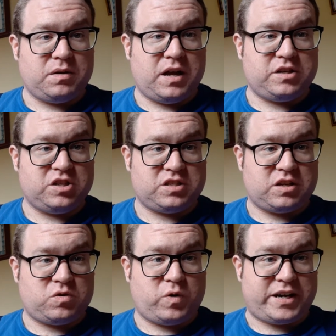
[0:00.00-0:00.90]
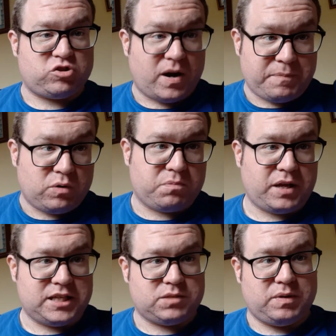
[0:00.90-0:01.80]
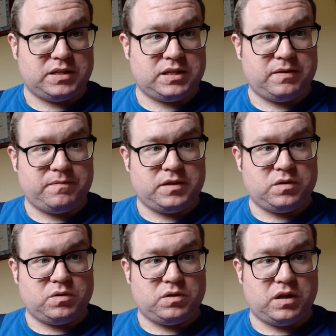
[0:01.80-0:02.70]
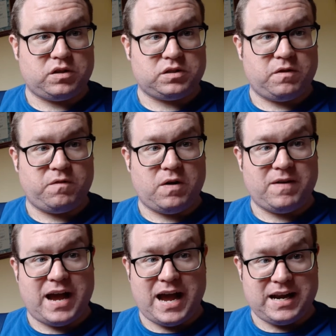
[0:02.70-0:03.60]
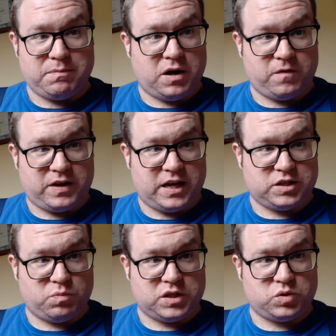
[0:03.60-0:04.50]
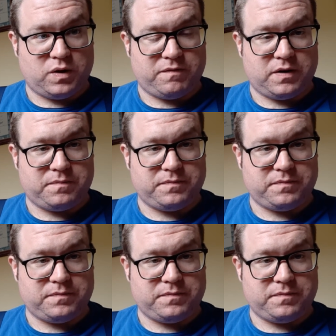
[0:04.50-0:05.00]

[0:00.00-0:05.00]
just a quick drop-in replacement that doesn't involve any modification whatsoever.